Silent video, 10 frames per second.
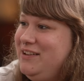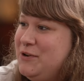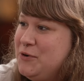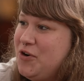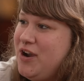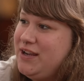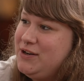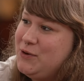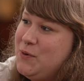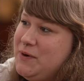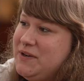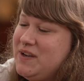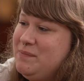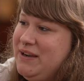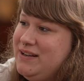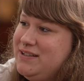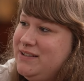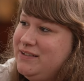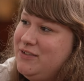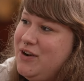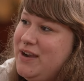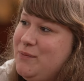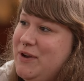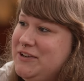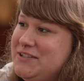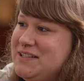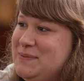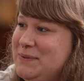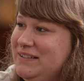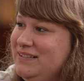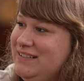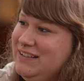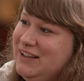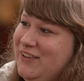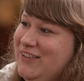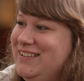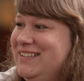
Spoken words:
You know, crying in a corner compared to crying while you're sleeping, you know.